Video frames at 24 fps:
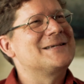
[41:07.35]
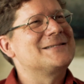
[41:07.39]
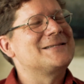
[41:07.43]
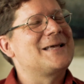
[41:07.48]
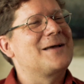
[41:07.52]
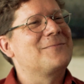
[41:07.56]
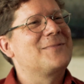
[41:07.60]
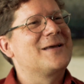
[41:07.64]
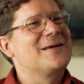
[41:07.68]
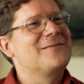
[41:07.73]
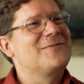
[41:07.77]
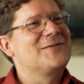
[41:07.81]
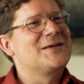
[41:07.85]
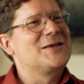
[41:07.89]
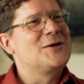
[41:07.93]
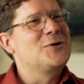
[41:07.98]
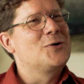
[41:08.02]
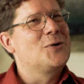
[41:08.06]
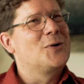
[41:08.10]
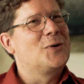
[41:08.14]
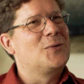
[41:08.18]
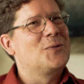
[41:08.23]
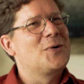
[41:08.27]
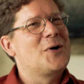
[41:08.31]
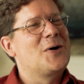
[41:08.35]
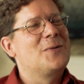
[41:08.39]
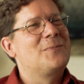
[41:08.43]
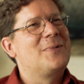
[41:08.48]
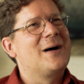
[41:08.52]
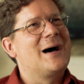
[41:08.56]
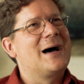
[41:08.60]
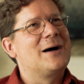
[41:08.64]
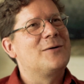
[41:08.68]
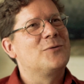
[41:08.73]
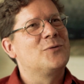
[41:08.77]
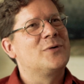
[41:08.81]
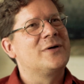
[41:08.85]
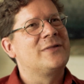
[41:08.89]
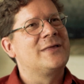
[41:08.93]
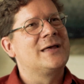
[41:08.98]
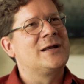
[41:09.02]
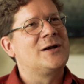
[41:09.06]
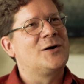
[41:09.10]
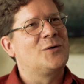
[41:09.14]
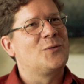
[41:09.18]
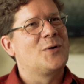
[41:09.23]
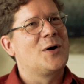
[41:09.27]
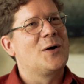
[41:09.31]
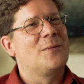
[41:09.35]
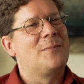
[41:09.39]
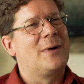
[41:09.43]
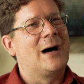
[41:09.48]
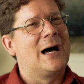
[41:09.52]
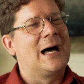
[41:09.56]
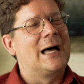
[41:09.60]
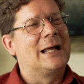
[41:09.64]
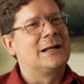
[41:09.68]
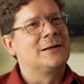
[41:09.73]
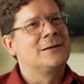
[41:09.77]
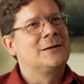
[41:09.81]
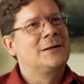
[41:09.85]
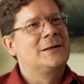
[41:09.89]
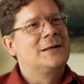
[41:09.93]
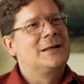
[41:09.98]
I'm giving you a robot within a robot,